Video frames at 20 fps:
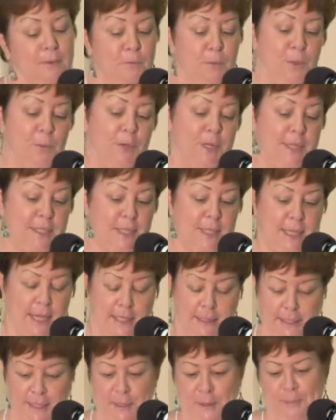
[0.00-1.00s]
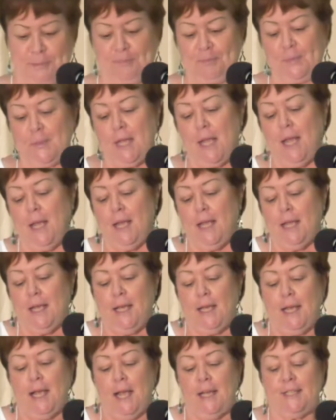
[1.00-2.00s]
We will get to that later.
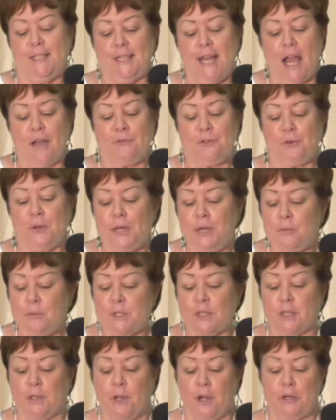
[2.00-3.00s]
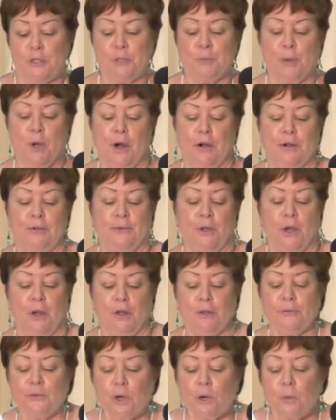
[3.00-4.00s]
Staff training was a large part of
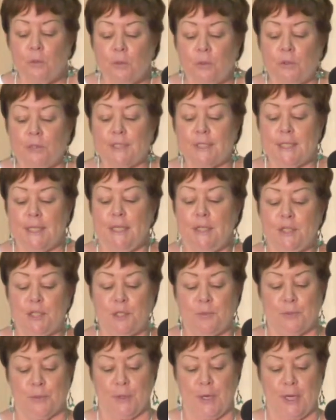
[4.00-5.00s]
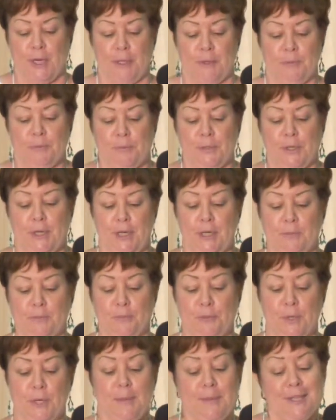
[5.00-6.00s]
all of our worlds each spring, but it
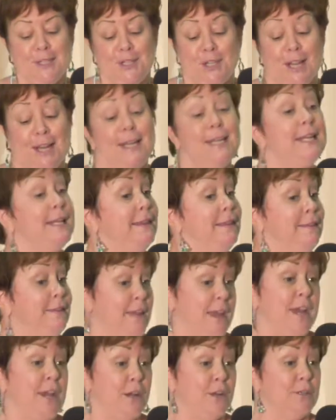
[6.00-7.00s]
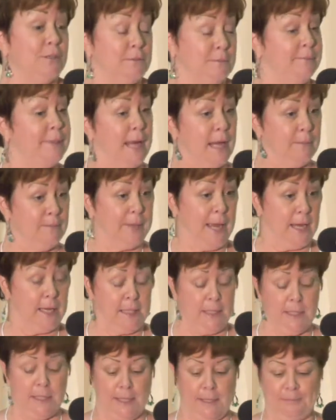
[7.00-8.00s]
pretty much ended there
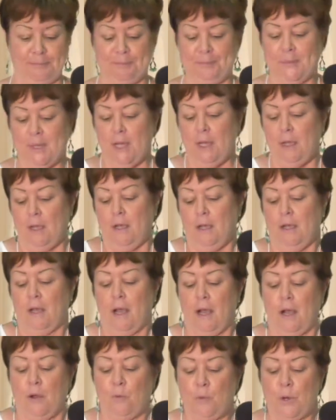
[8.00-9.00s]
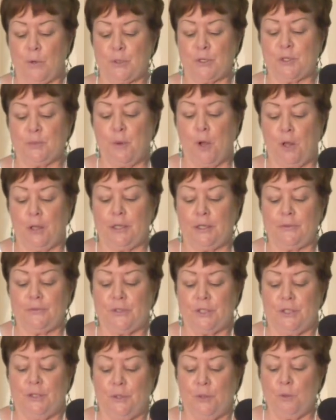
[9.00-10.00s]
back in the day. We were small
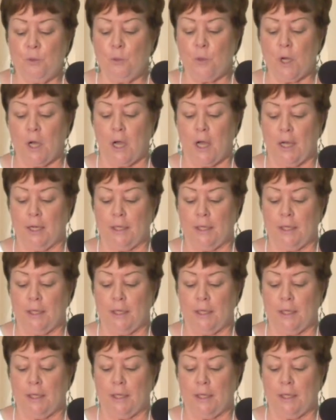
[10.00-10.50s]
enough to